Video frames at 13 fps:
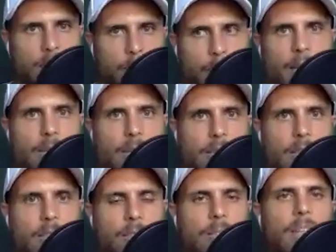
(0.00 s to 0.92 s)
in place,
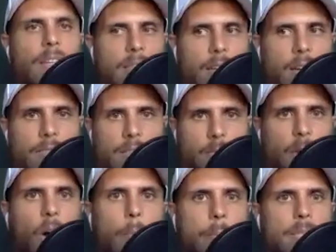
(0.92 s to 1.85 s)
like you need to have some
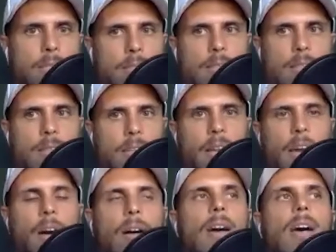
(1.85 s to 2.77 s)
competence in there.
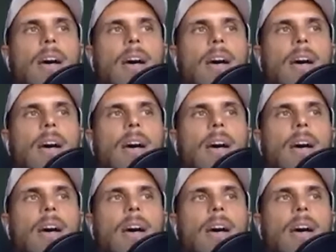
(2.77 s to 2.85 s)
Now,